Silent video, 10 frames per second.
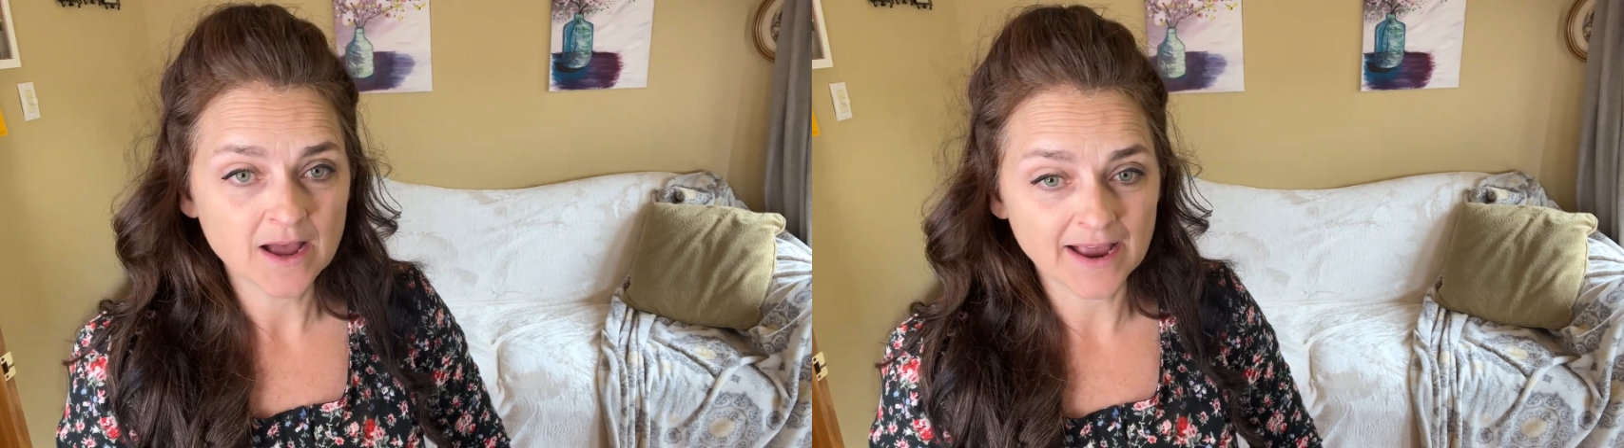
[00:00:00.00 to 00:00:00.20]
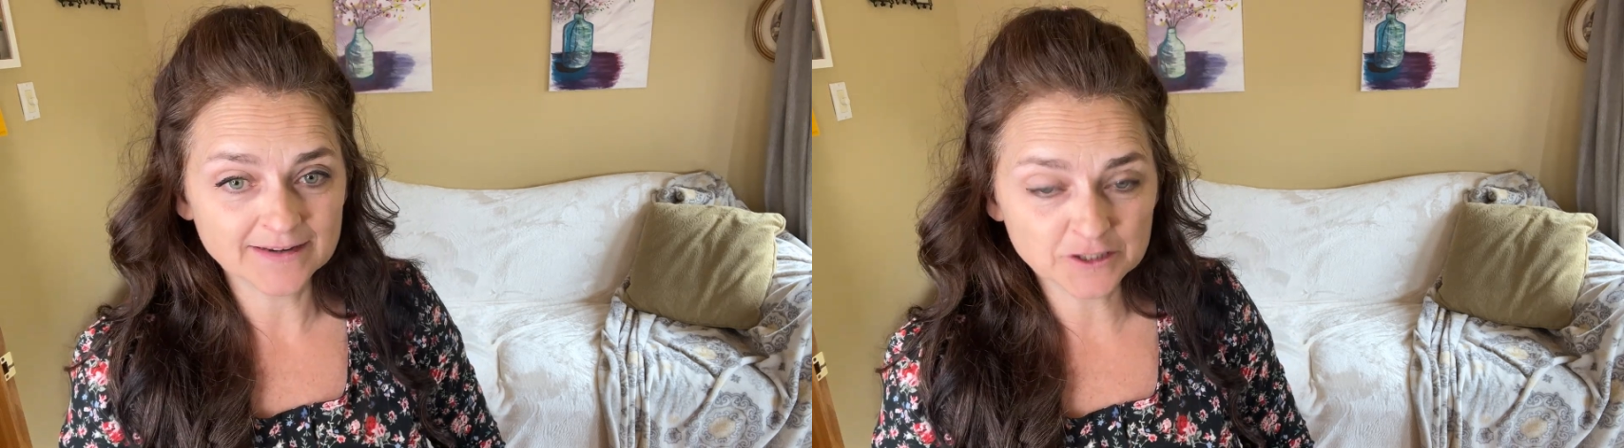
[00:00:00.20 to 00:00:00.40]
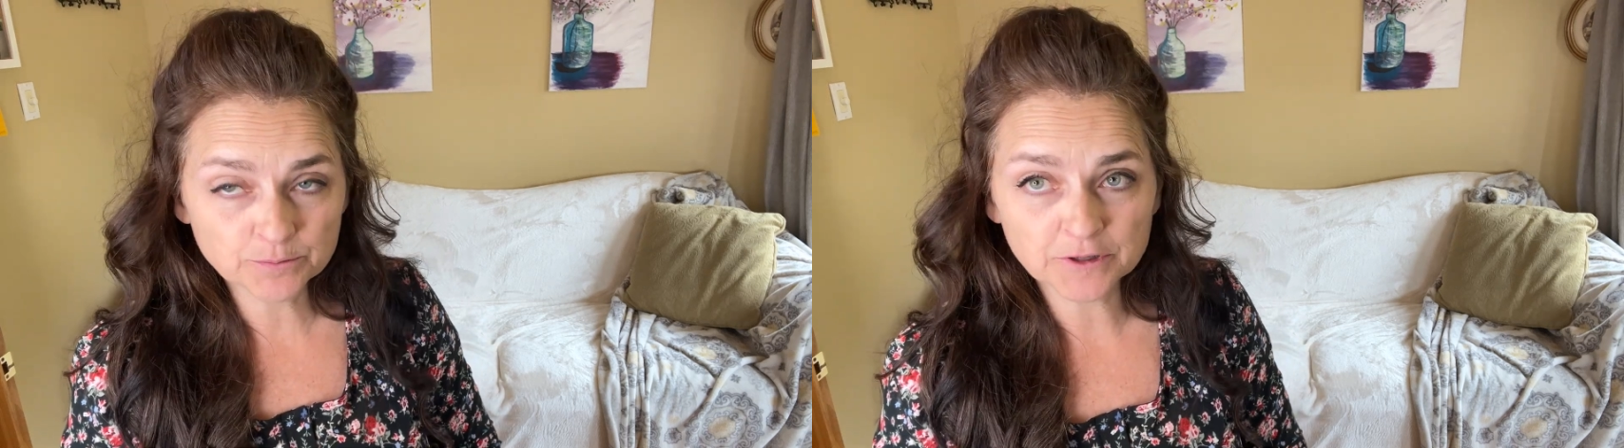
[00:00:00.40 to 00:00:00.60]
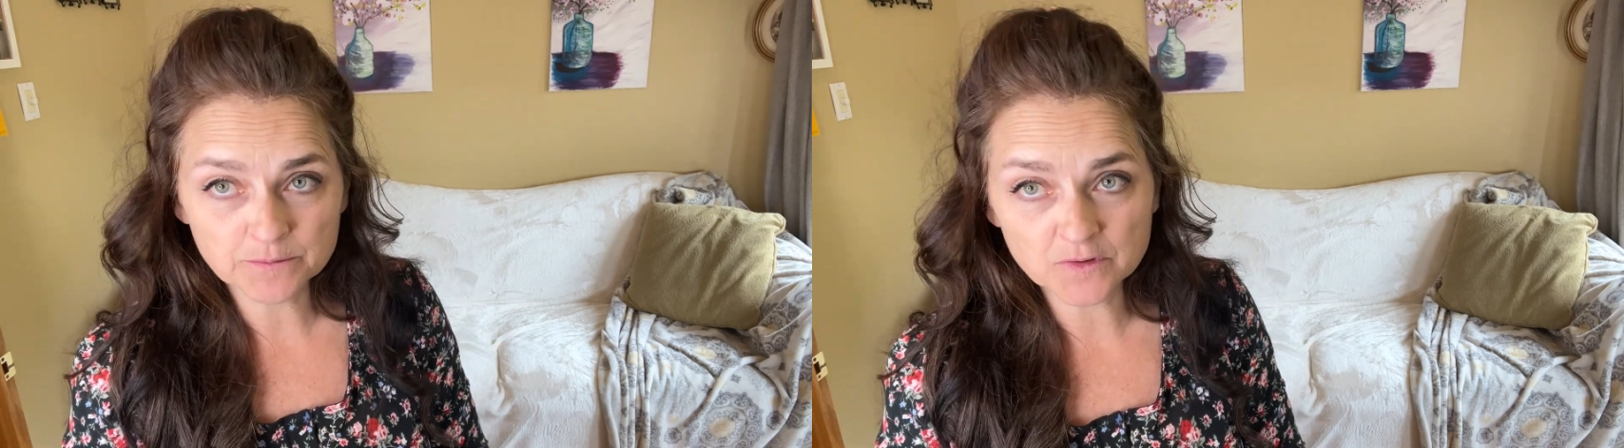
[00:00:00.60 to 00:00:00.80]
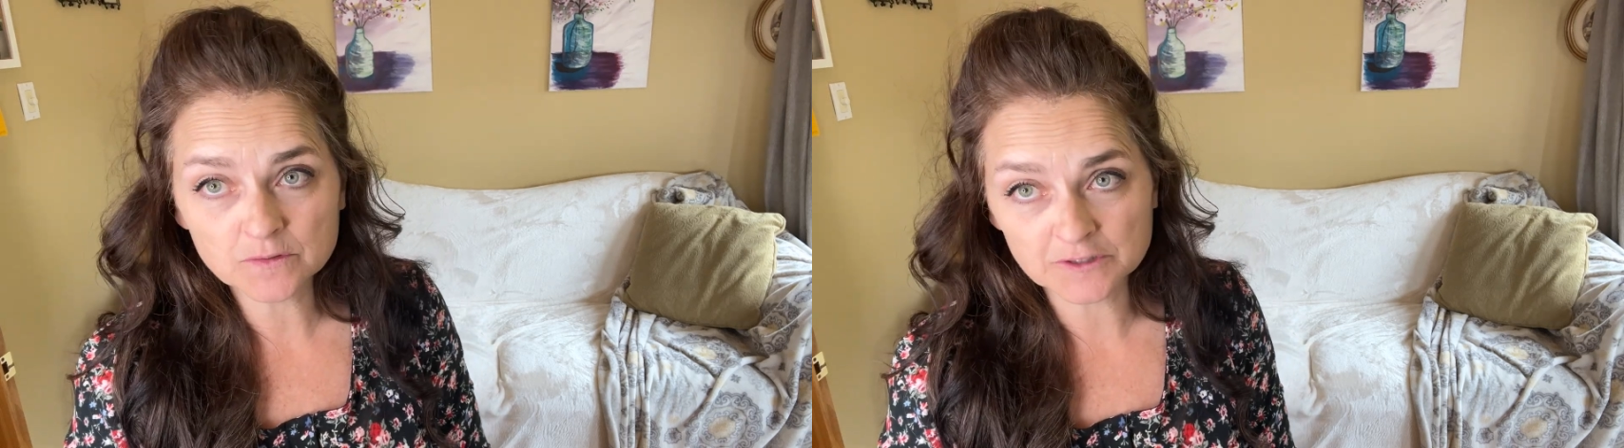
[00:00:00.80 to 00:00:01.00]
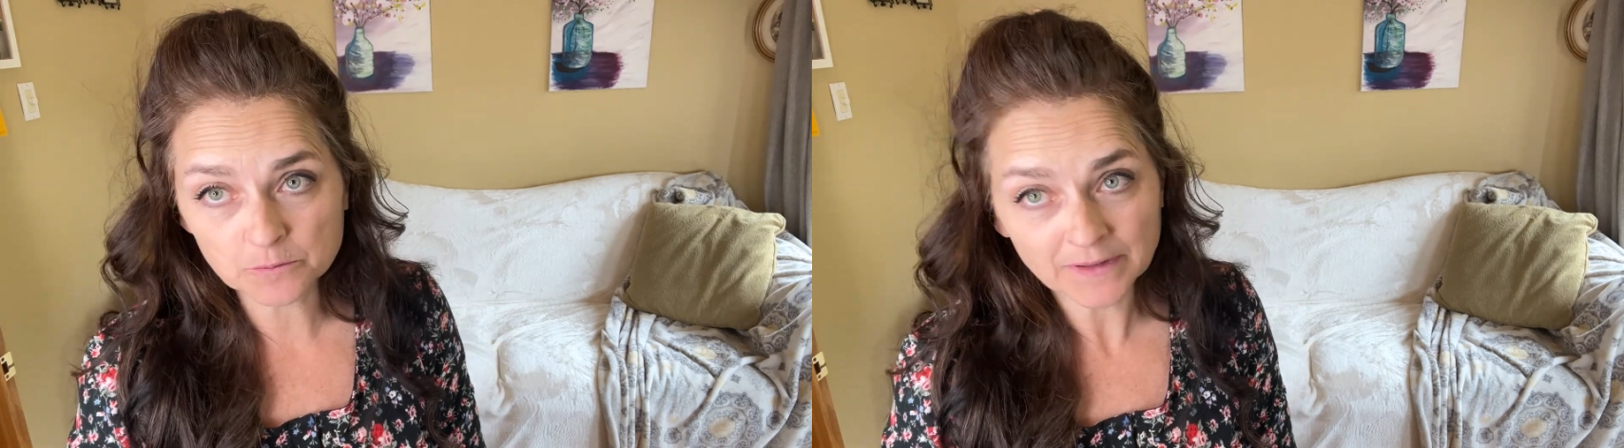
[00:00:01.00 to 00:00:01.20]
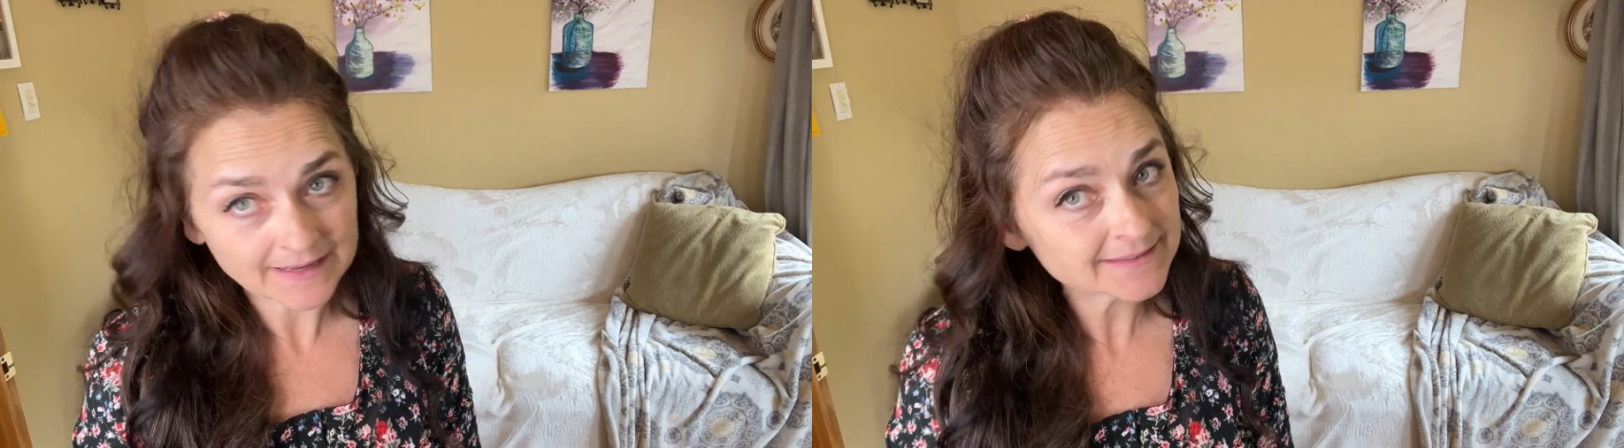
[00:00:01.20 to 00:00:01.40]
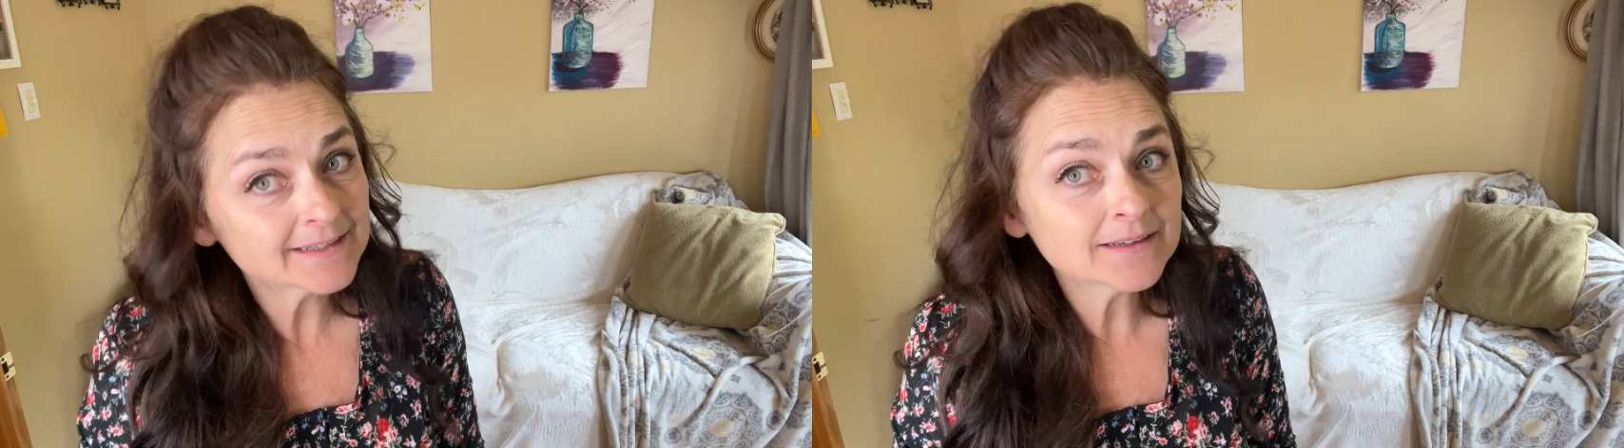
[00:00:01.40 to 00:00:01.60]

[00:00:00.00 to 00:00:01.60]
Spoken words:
I need to put them in those little plastic